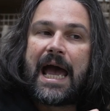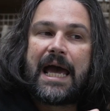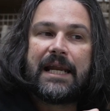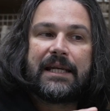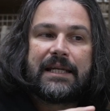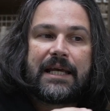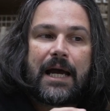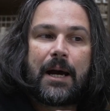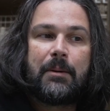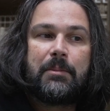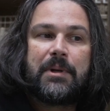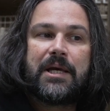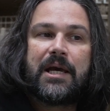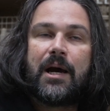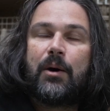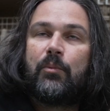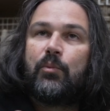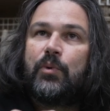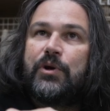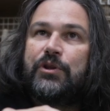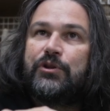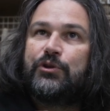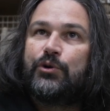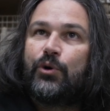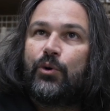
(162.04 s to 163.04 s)
and coming up
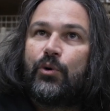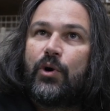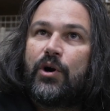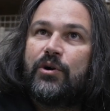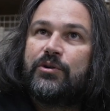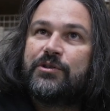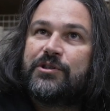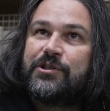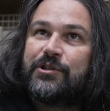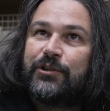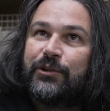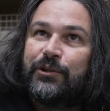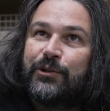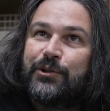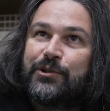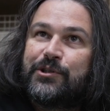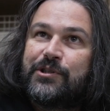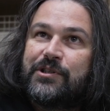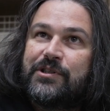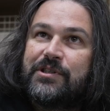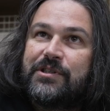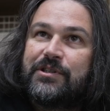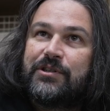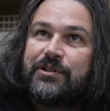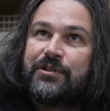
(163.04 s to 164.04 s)
with your own
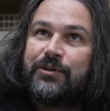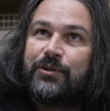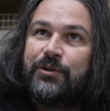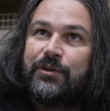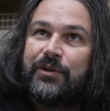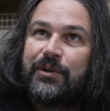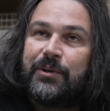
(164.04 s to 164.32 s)
solutions to